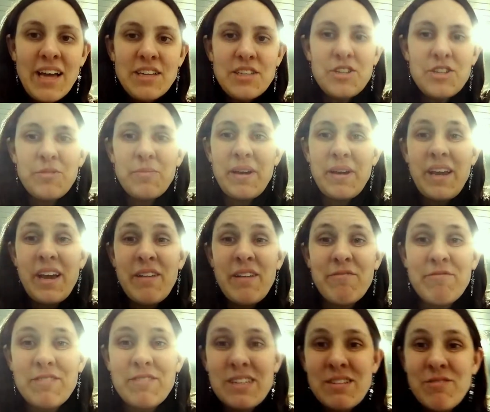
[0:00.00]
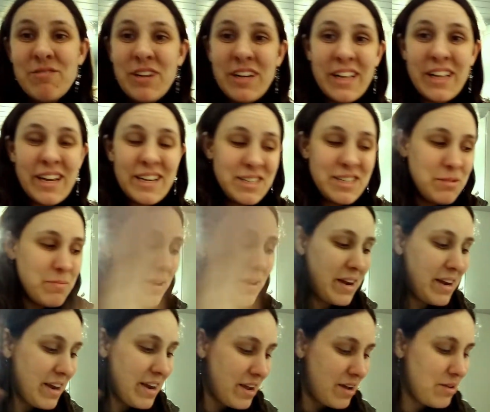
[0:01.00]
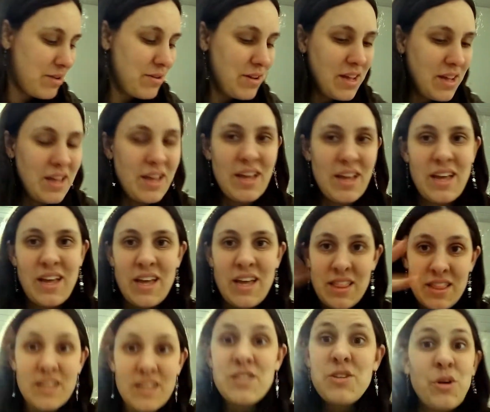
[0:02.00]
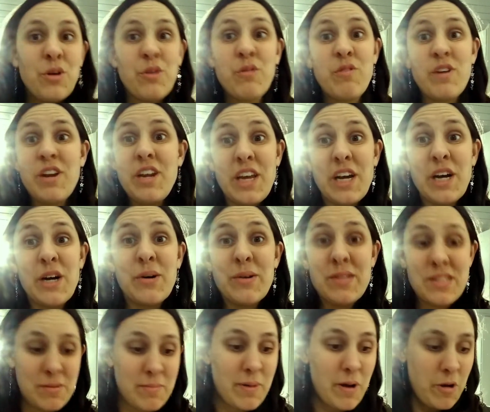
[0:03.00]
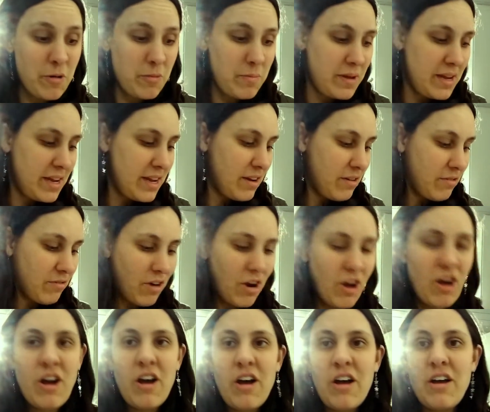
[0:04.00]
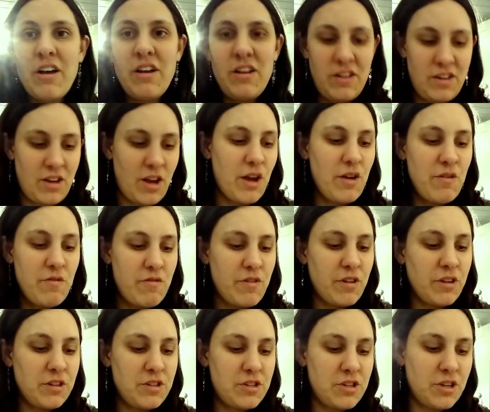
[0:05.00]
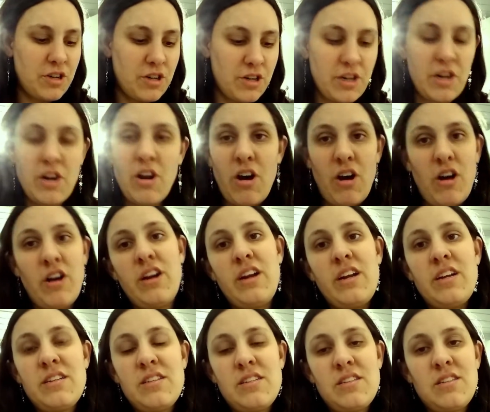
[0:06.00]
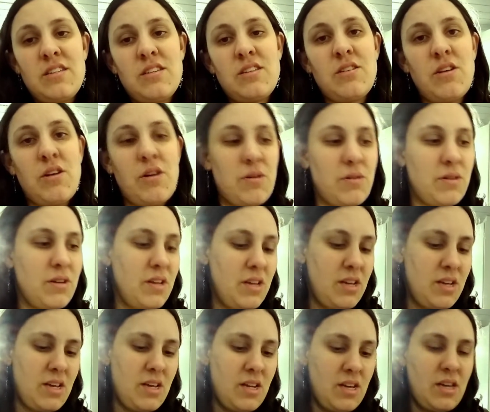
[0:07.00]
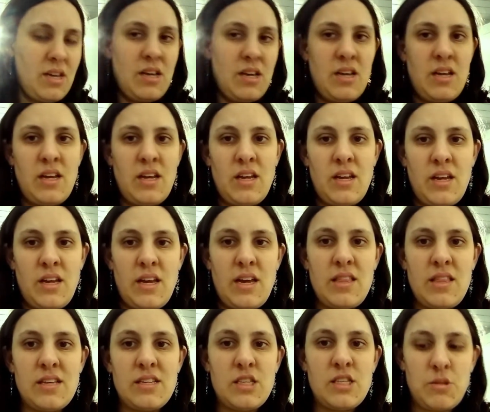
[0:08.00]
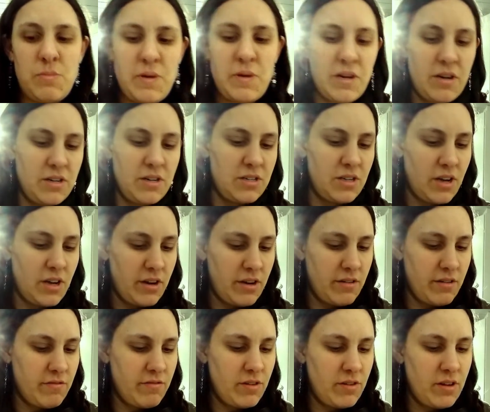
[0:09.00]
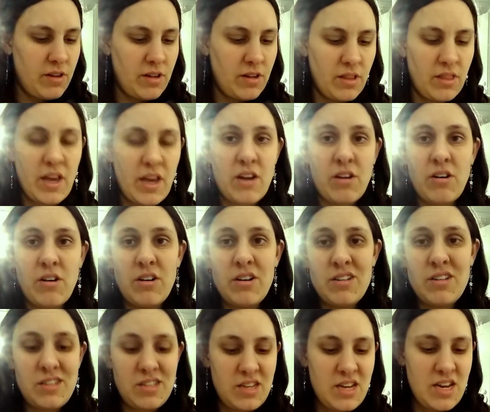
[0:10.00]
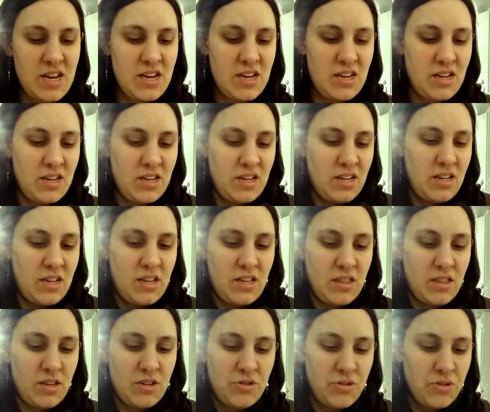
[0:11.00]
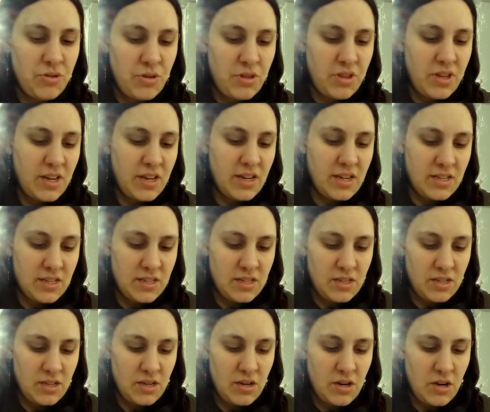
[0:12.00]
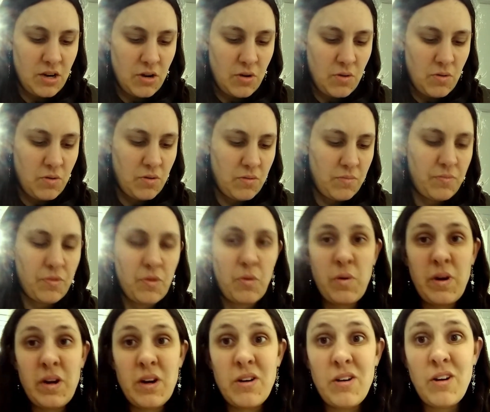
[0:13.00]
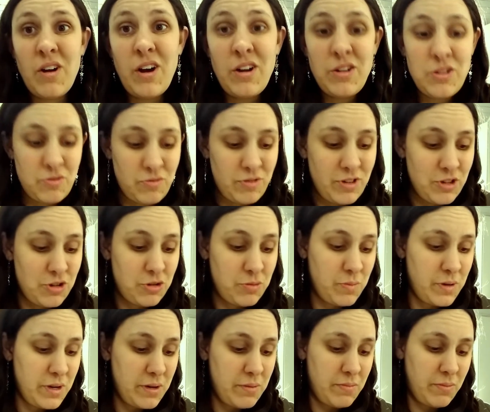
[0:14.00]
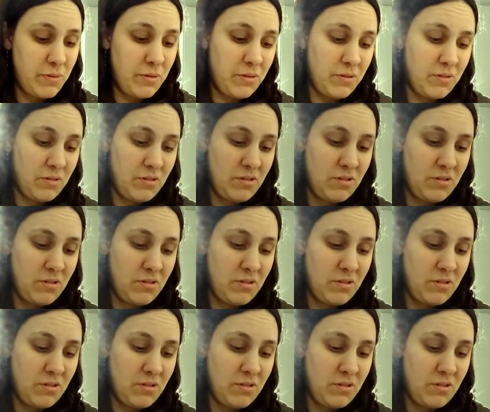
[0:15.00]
As you may have realized by now, this whole video is about being raw, unfiltered, and honest. So, in the spirit of that honesty, the truth is, you know, we are not rich people.